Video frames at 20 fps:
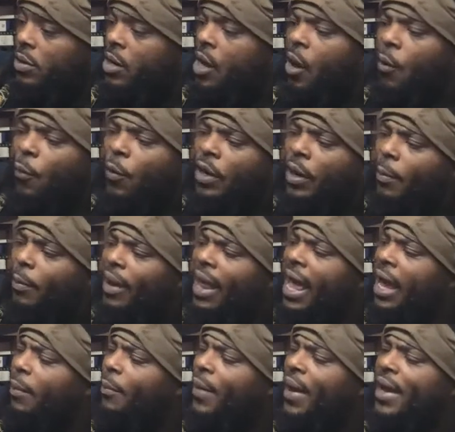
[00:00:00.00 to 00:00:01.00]
When the
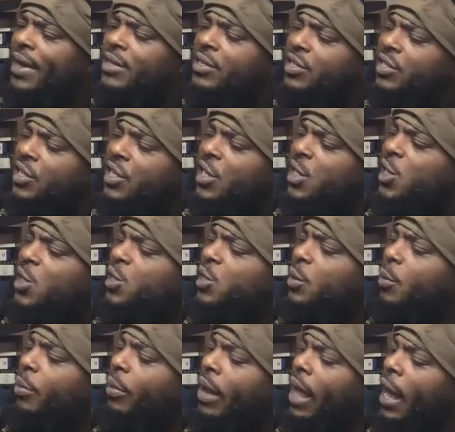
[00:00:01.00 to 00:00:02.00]
black man sees
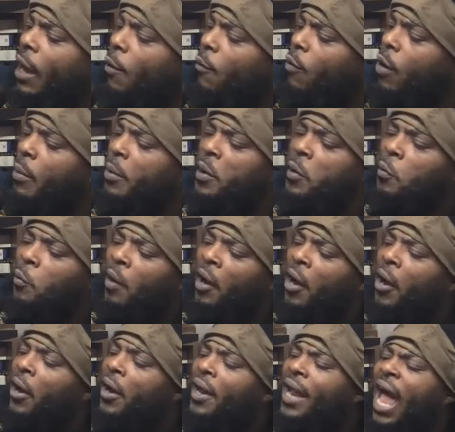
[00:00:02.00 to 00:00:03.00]
the black woman
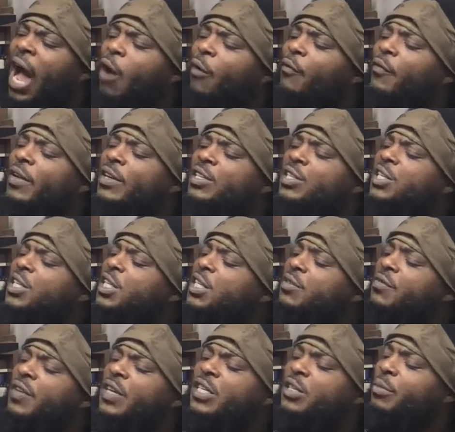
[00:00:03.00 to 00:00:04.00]
wearing an outfit she
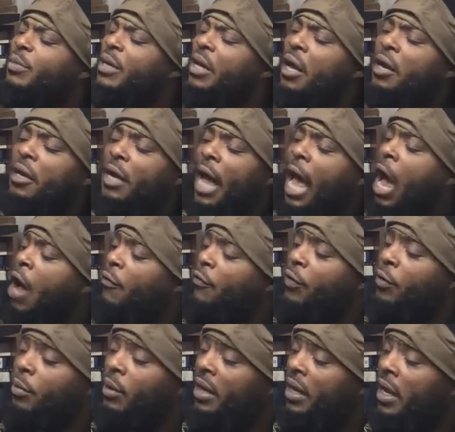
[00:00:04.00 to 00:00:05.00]
is visibly
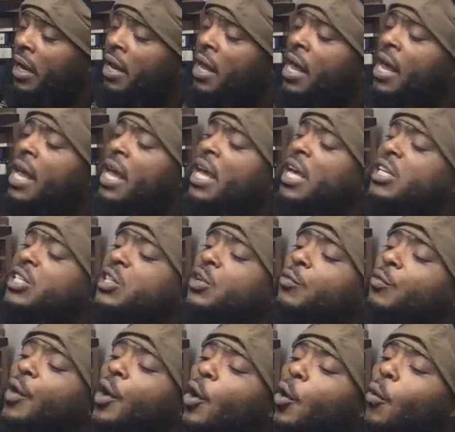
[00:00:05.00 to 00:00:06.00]
uncomfortable in, he
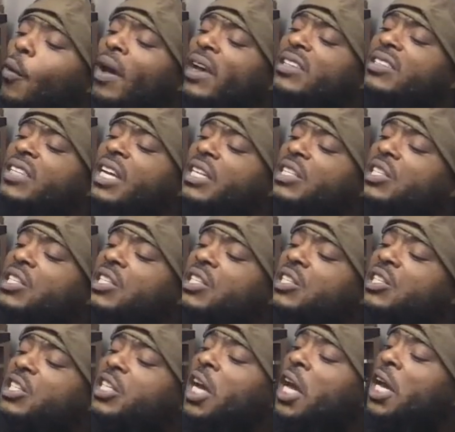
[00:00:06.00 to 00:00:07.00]
should request that she
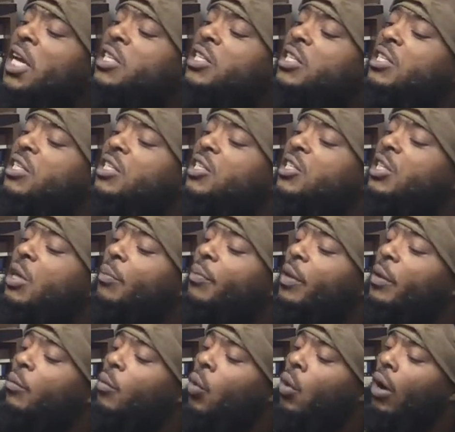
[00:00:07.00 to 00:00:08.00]
change into
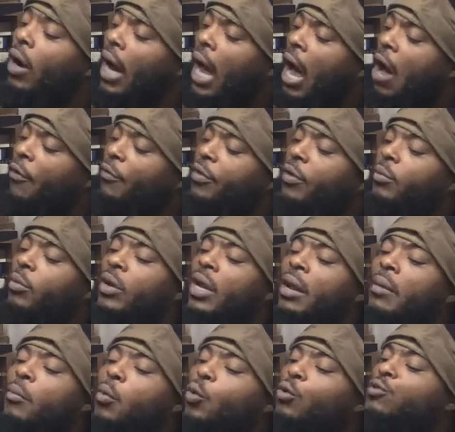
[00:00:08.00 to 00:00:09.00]
something more comfortable
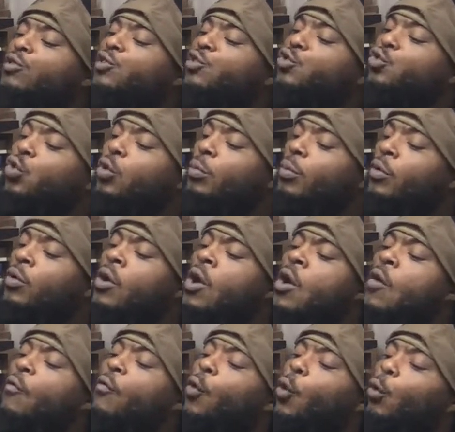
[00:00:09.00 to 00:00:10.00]
and more suitable
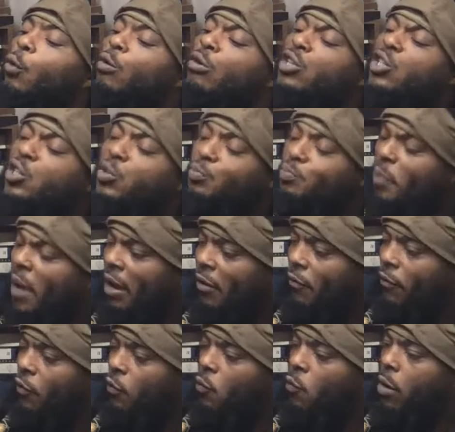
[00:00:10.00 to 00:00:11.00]
for a
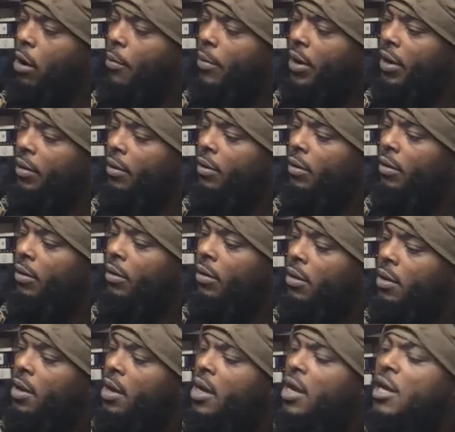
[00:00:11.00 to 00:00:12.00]
respectful woman.
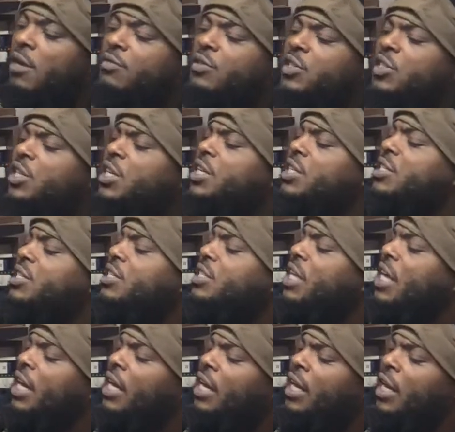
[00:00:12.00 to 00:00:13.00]
If she is
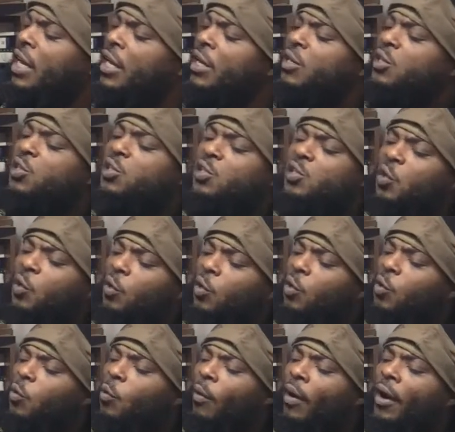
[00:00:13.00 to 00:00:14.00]
dealing in a
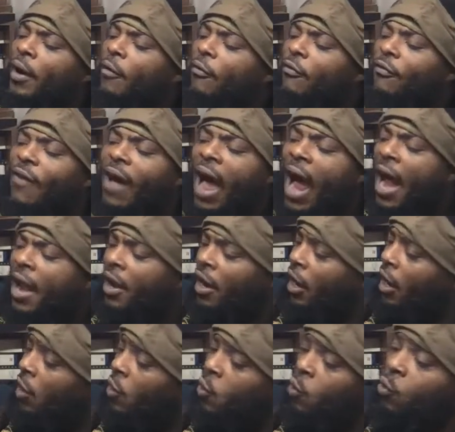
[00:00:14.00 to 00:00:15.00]
circle where fine
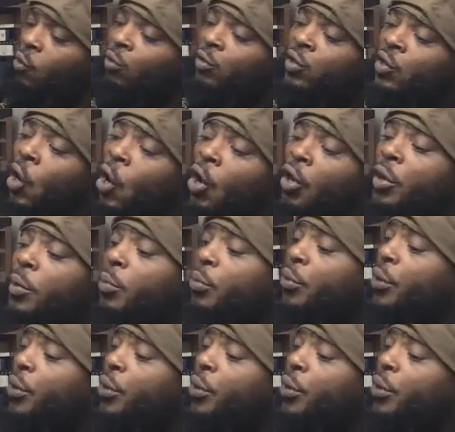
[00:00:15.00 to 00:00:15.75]
clothes are the